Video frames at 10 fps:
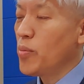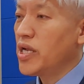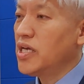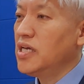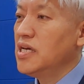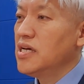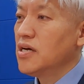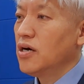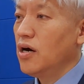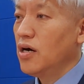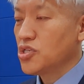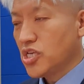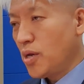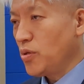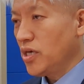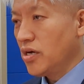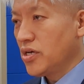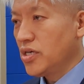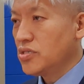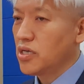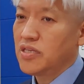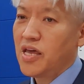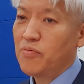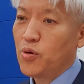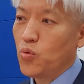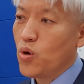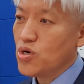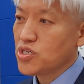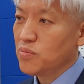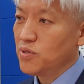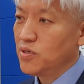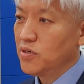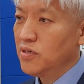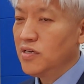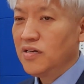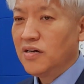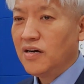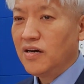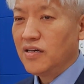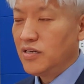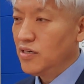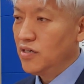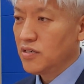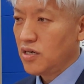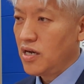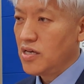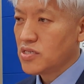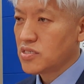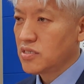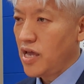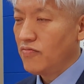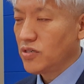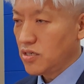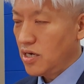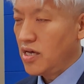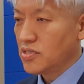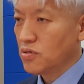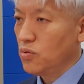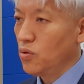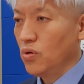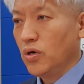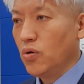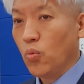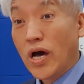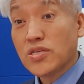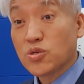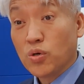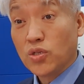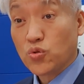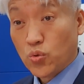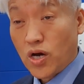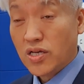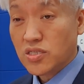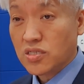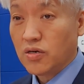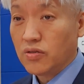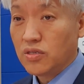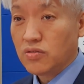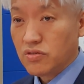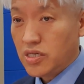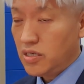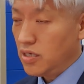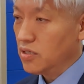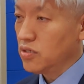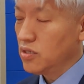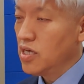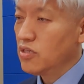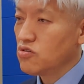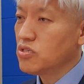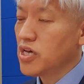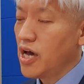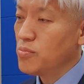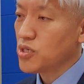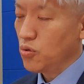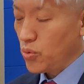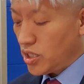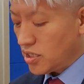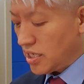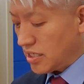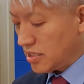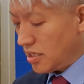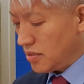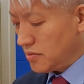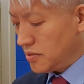many seminaries, they will worship, you know, in a class after class, once or twice, three times a week like that.